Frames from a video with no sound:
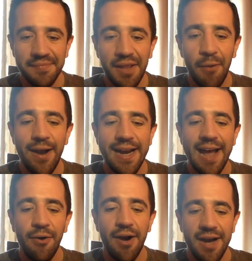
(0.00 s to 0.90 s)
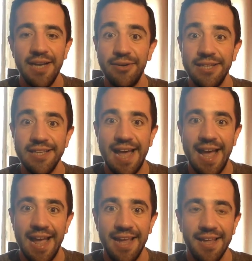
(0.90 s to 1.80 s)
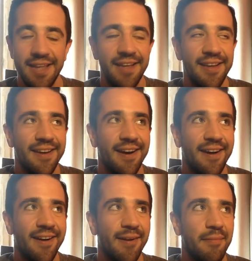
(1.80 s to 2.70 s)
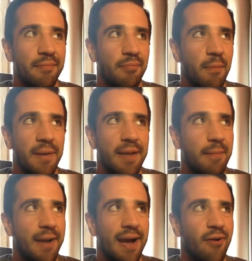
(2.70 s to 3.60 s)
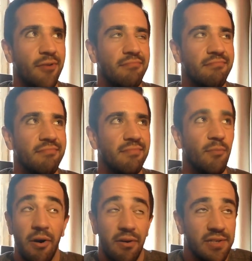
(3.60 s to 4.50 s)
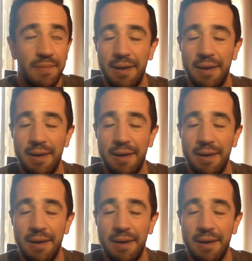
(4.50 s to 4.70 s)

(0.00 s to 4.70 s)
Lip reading: went out earlier in the day, probably about, well, it was about